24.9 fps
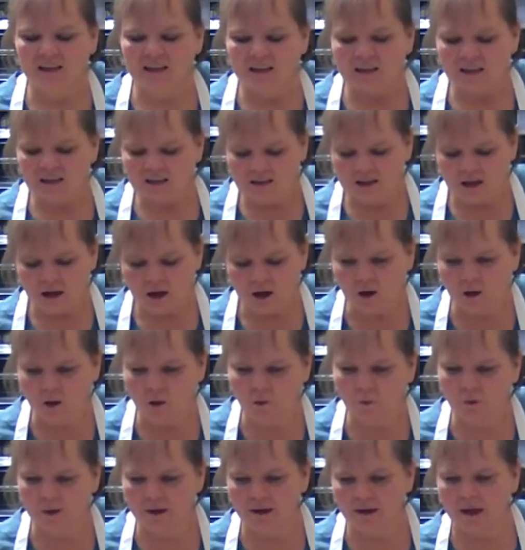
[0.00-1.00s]

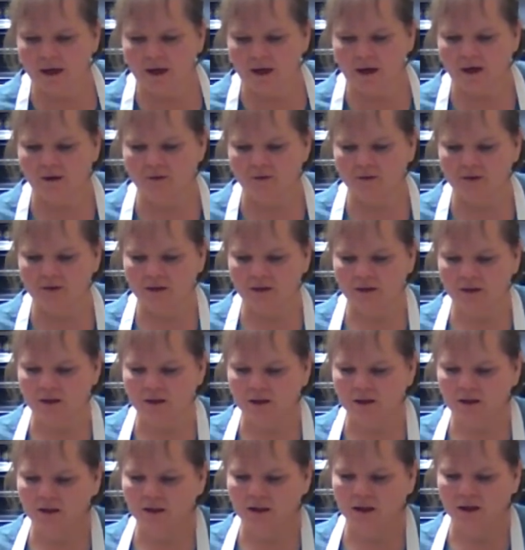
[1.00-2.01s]
So we have
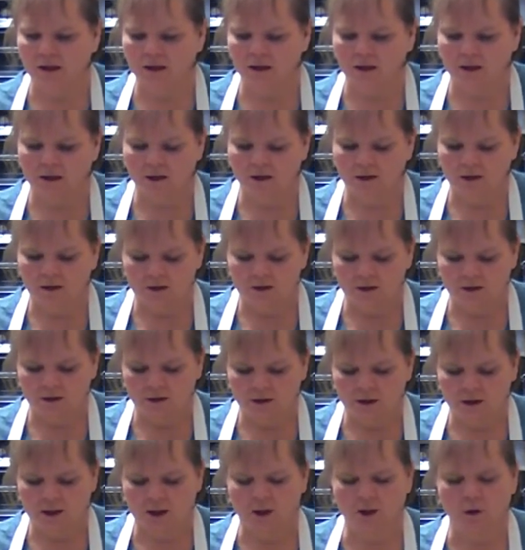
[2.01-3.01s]
the
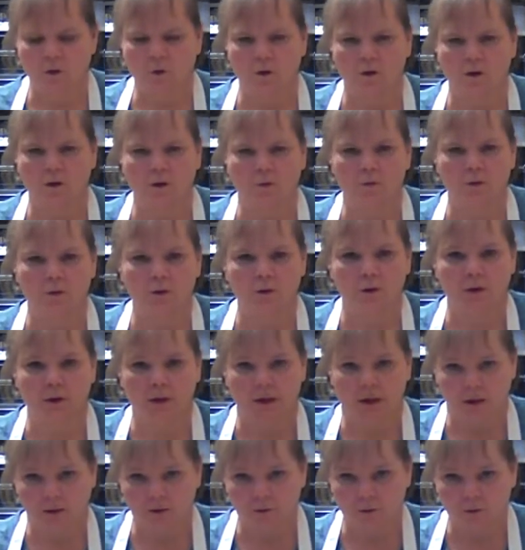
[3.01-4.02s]
chicken Cordon Bleu
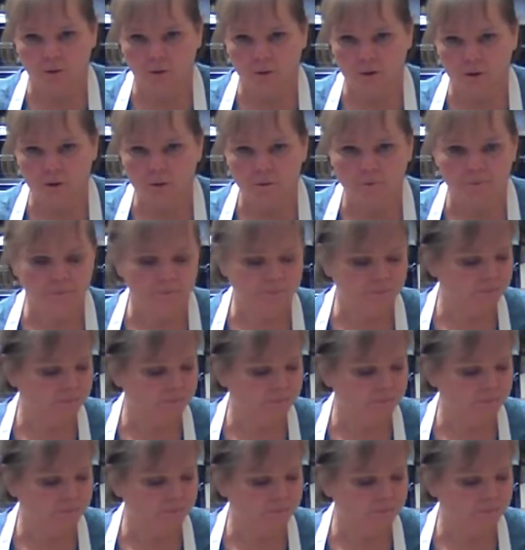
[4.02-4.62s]
casserole,